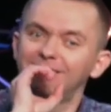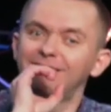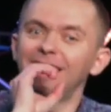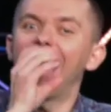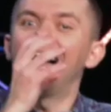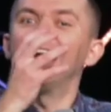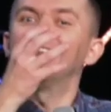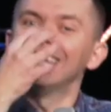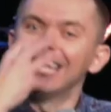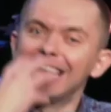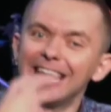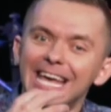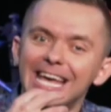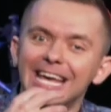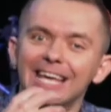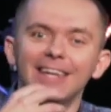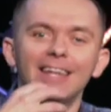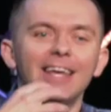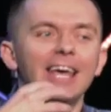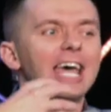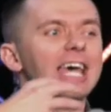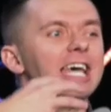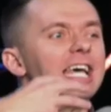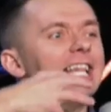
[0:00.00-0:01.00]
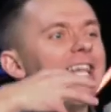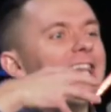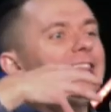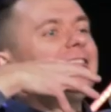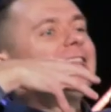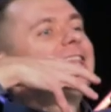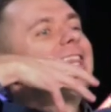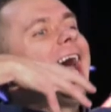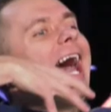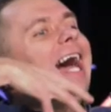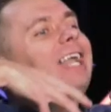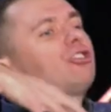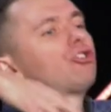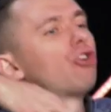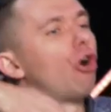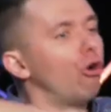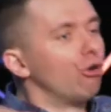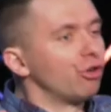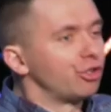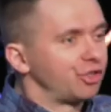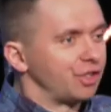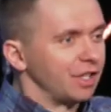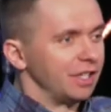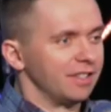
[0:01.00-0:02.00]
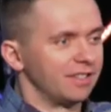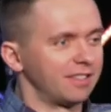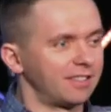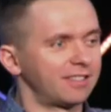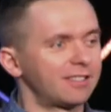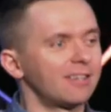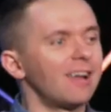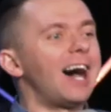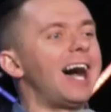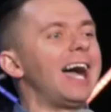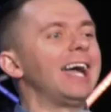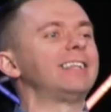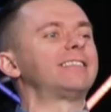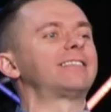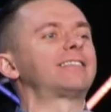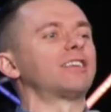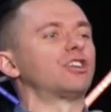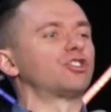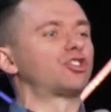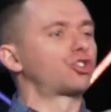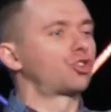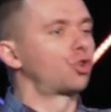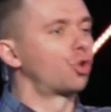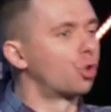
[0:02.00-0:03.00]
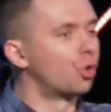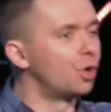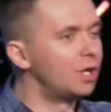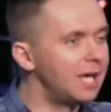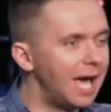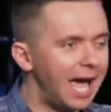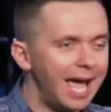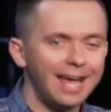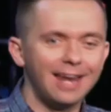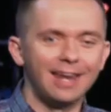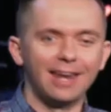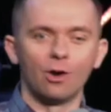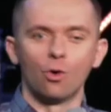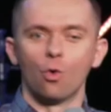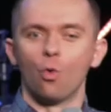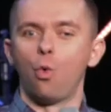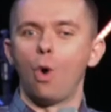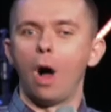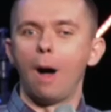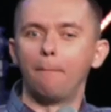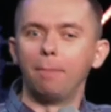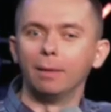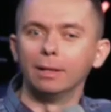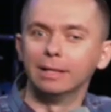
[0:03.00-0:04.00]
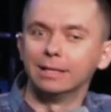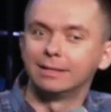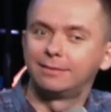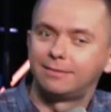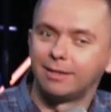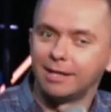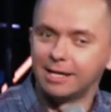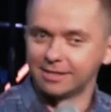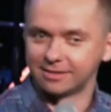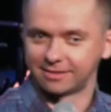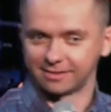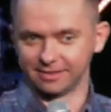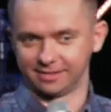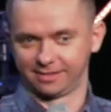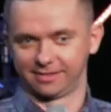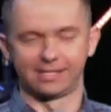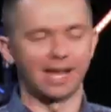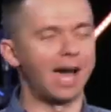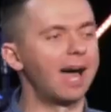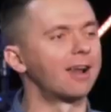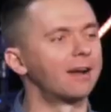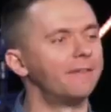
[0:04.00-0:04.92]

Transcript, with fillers: that in, that goes inside, starts creating wobbly things inside